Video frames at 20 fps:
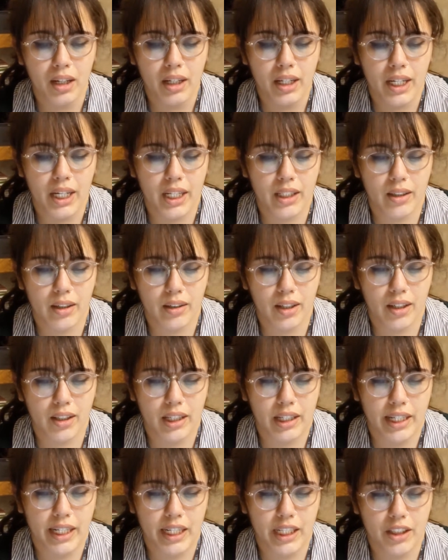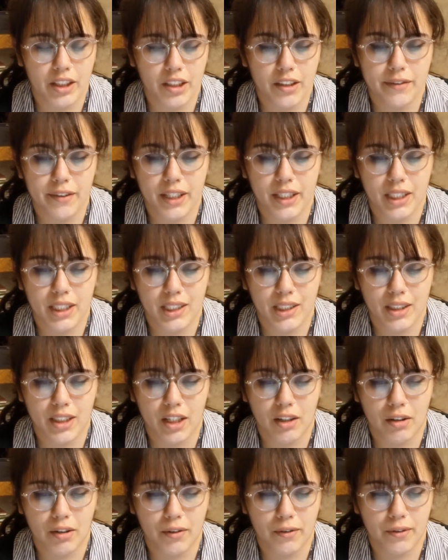He looked at their anxious faces
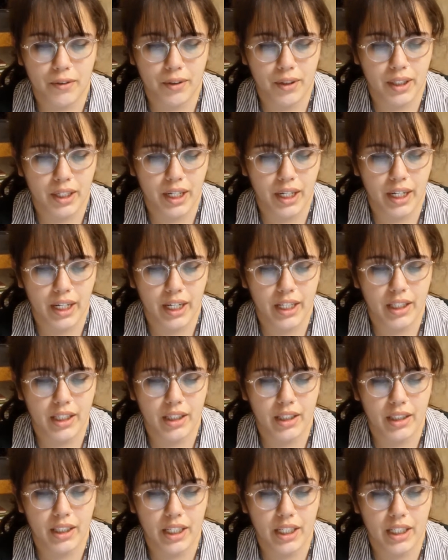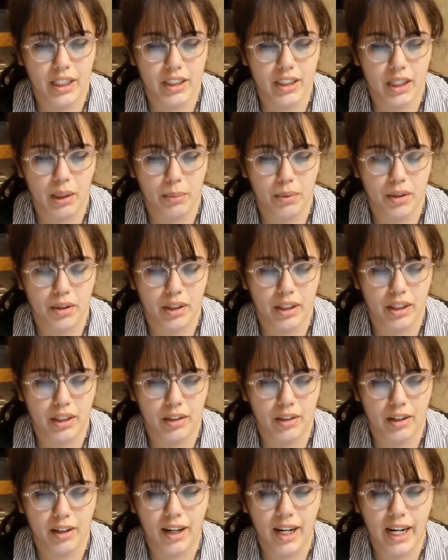sorrowfully, and tears came into
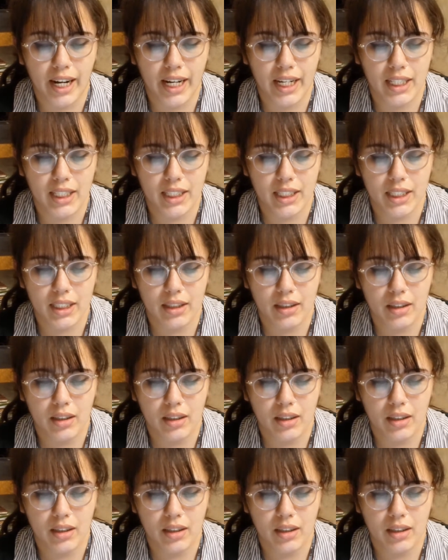her eyes.